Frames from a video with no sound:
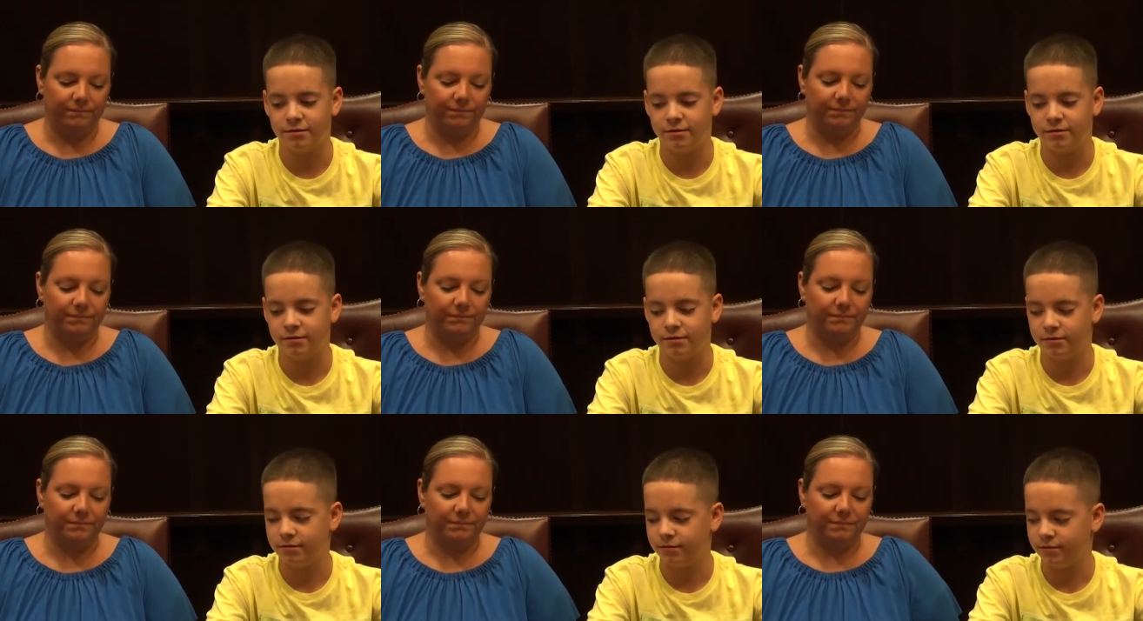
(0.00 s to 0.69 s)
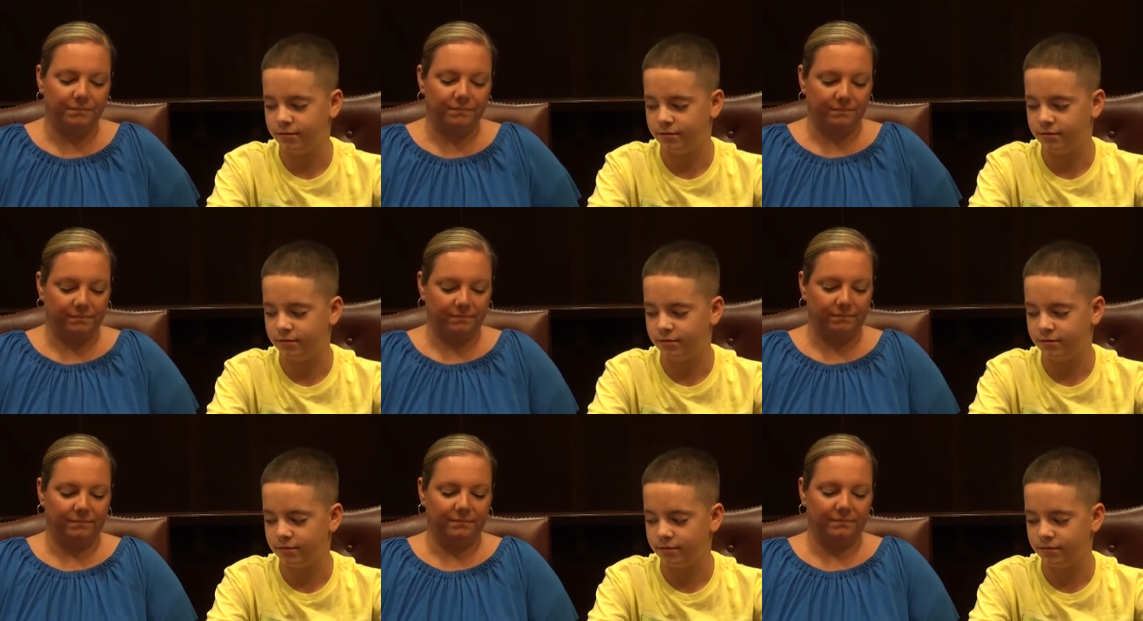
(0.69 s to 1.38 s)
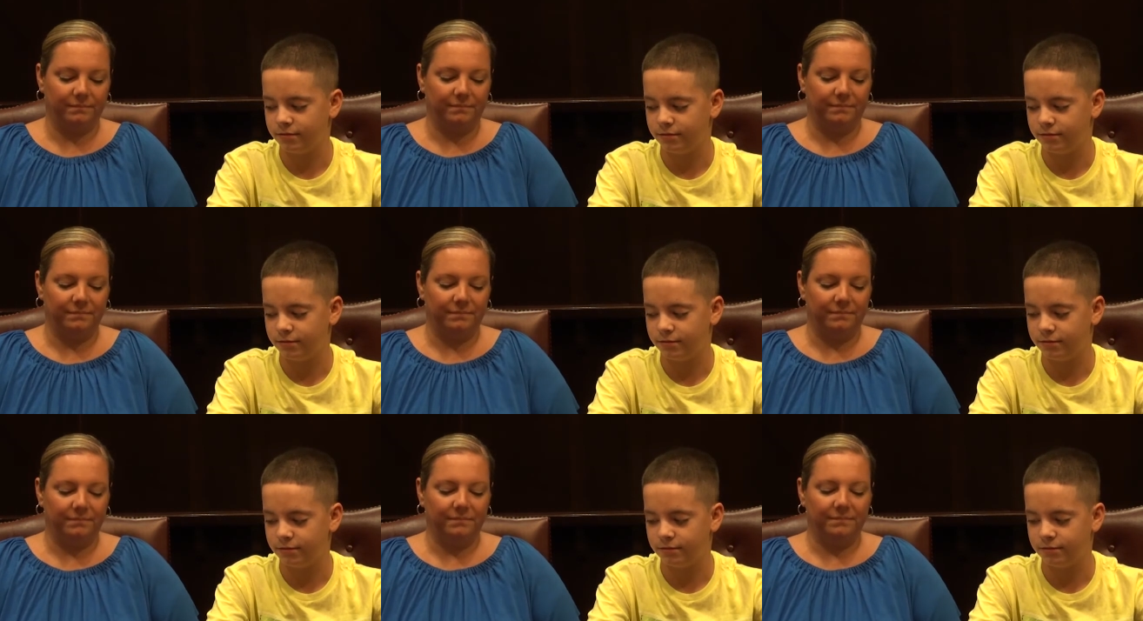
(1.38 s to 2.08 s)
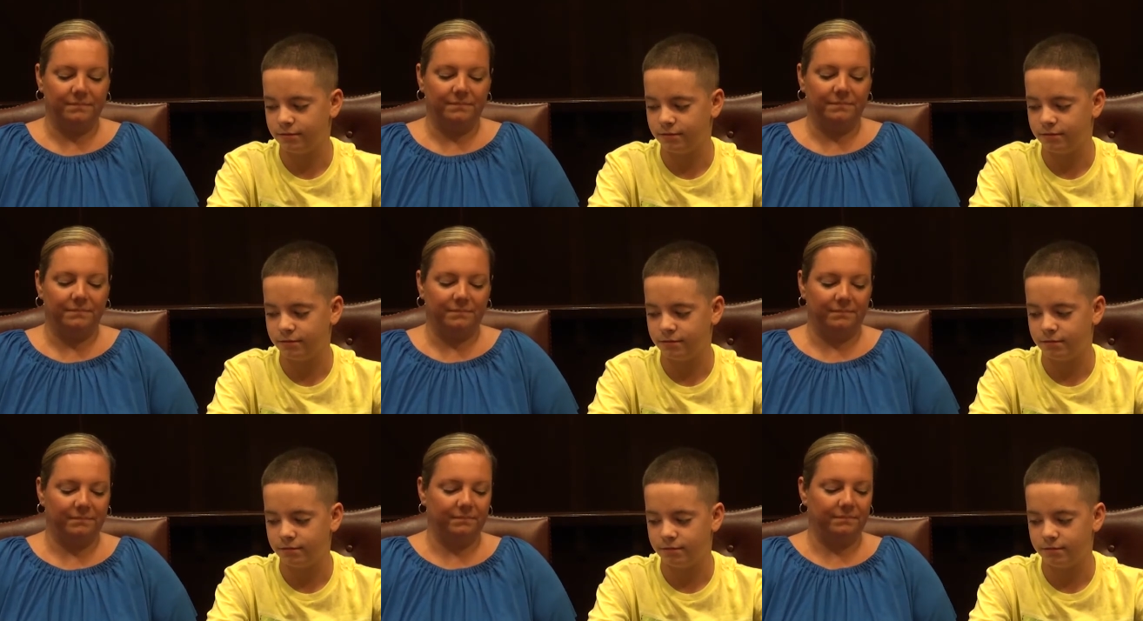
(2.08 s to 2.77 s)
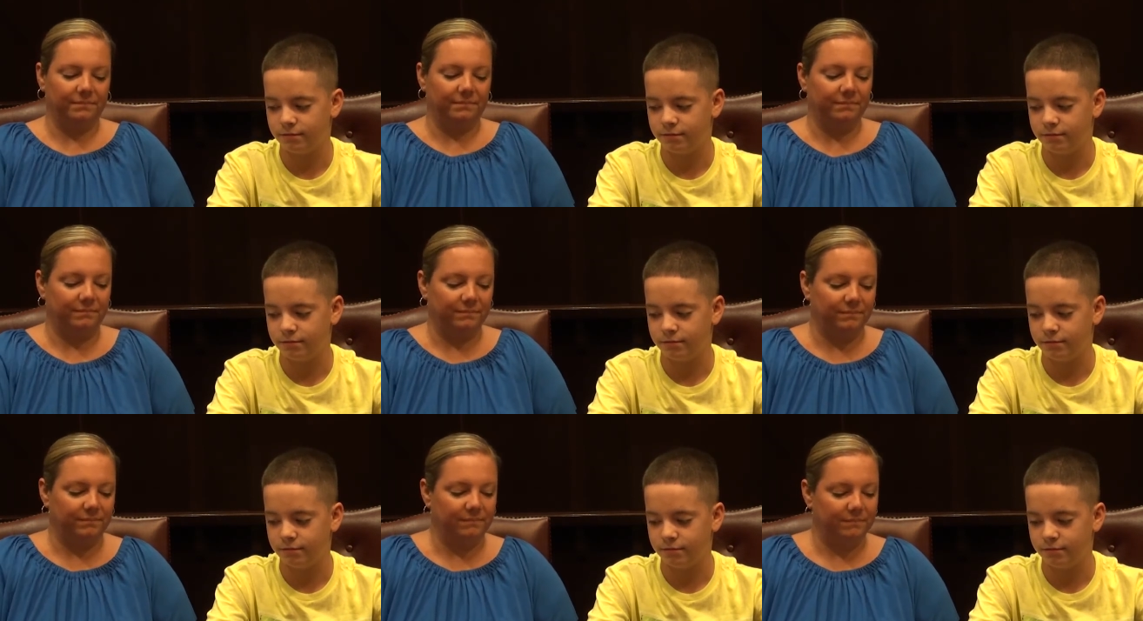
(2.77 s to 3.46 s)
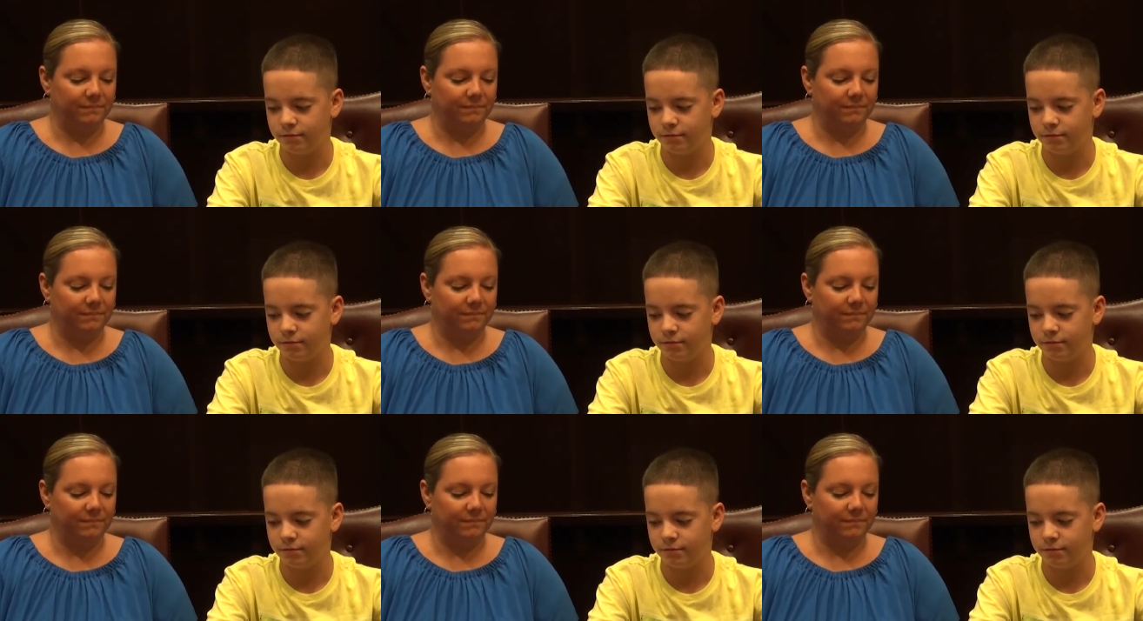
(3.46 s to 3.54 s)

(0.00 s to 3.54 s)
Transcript: (no one is talking)